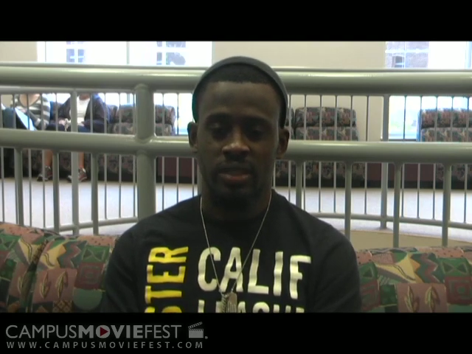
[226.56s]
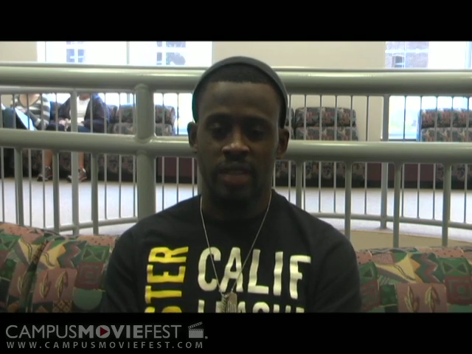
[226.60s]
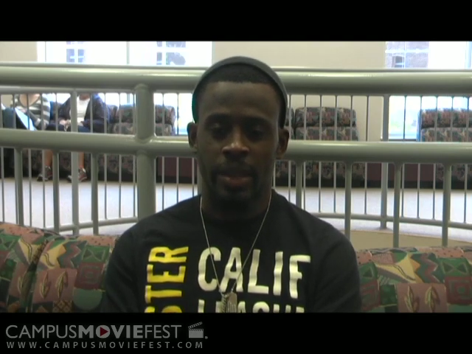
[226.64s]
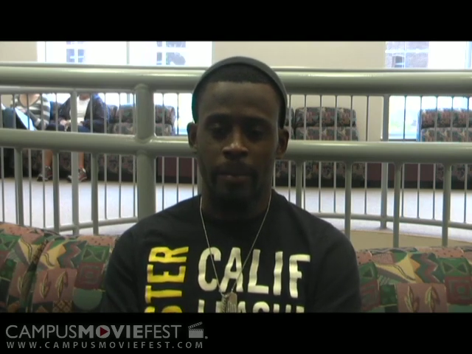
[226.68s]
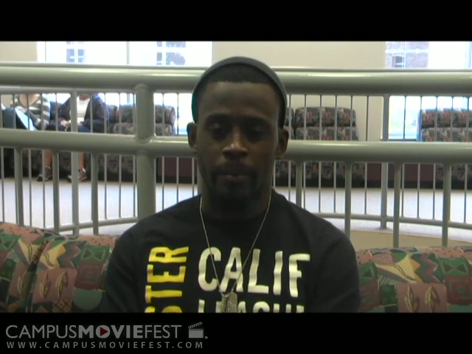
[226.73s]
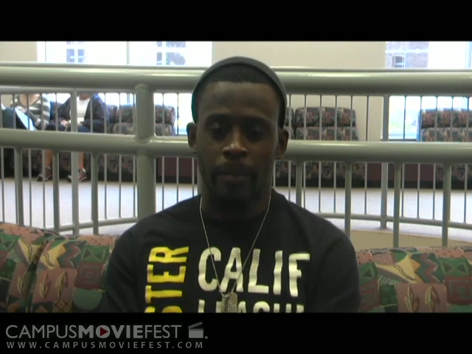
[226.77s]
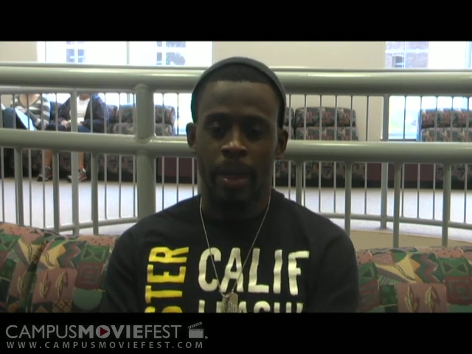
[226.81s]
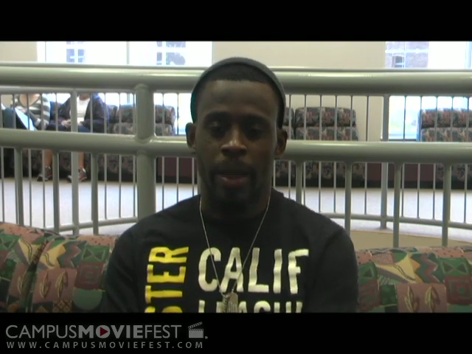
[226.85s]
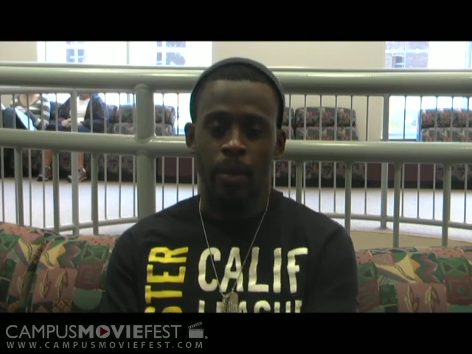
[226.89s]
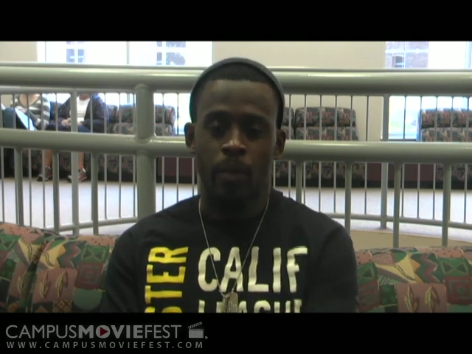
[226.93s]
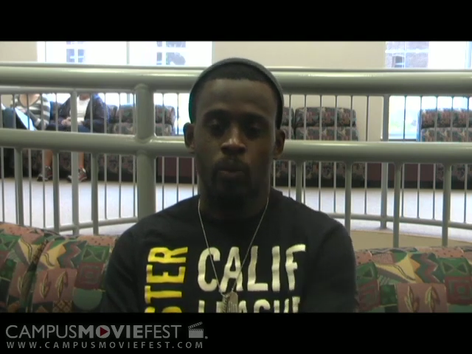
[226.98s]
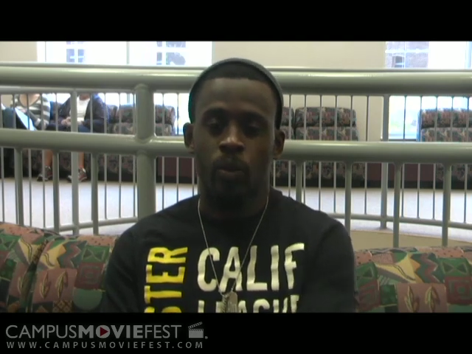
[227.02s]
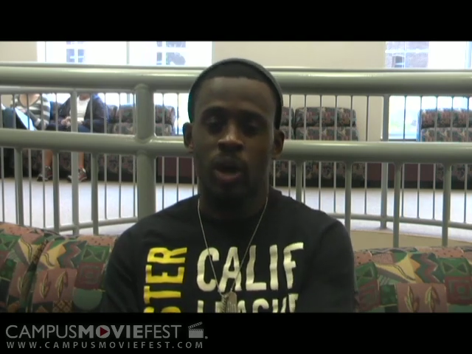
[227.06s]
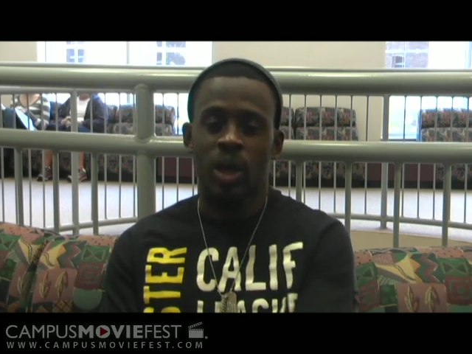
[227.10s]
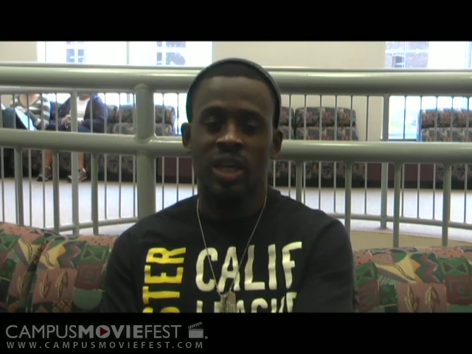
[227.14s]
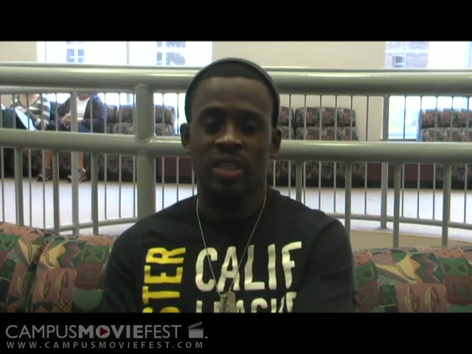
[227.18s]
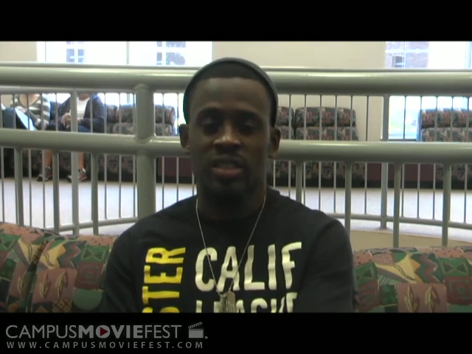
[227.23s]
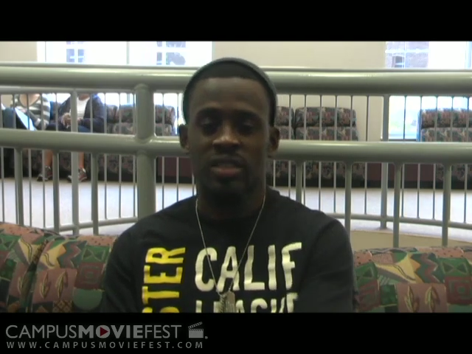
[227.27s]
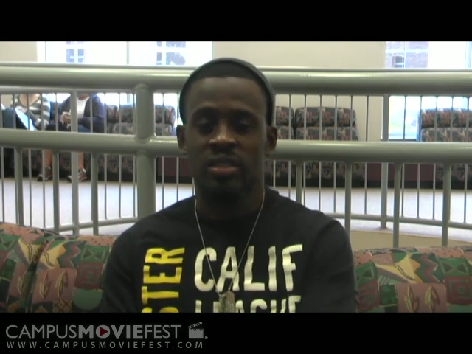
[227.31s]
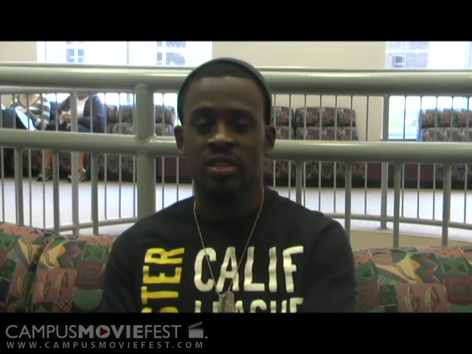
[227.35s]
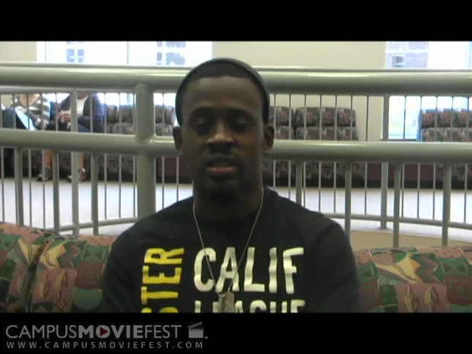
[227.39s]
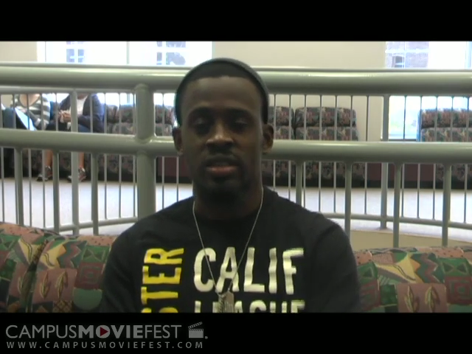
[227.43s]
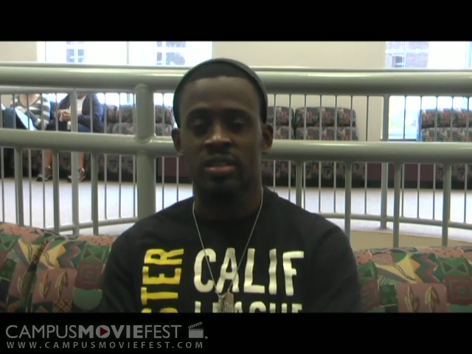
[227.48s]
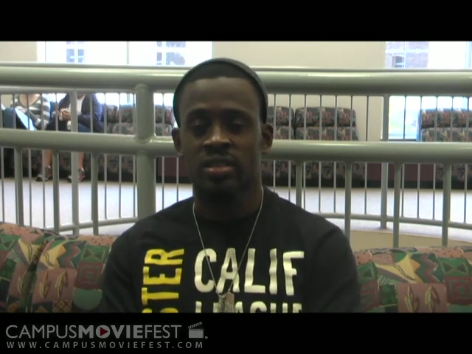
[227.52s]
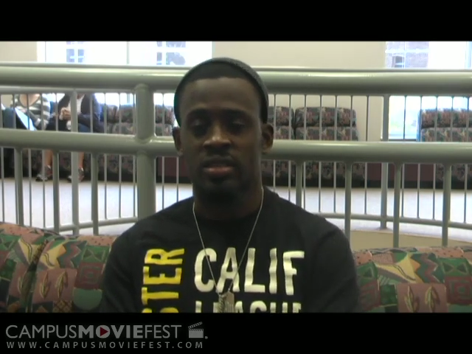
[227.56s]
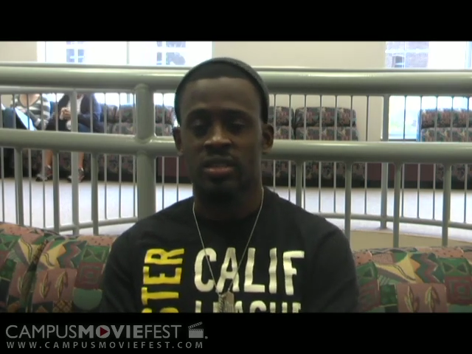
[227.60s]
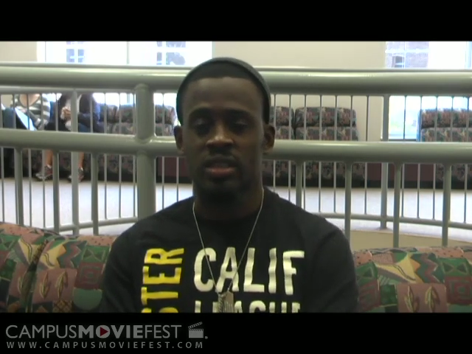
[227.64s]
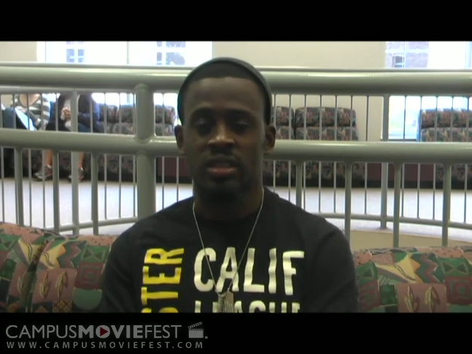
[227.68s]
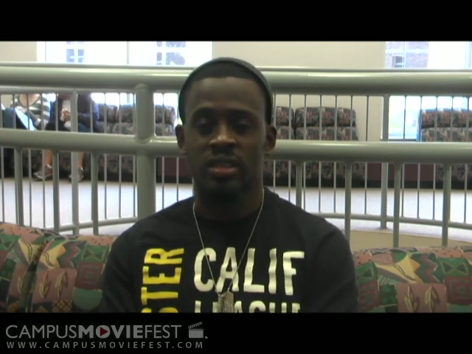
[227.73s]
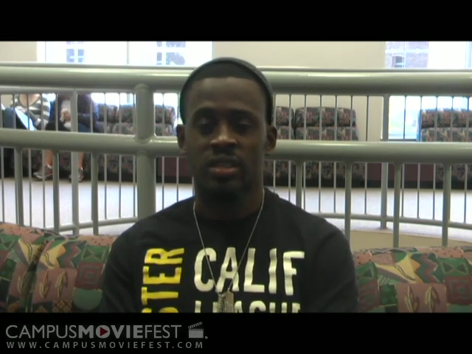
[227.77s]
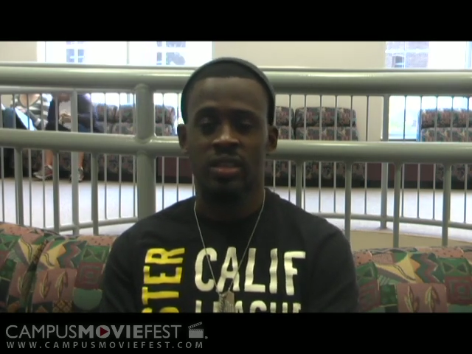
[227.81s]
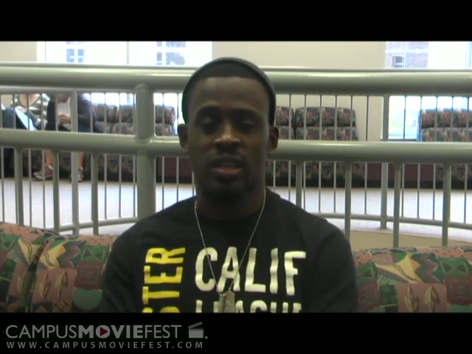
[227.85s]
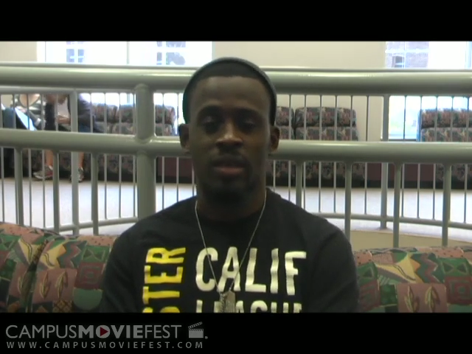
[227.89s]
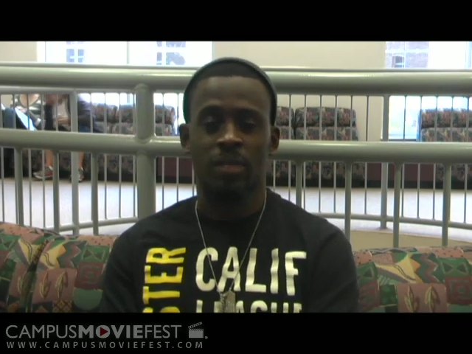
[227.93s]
They might watch this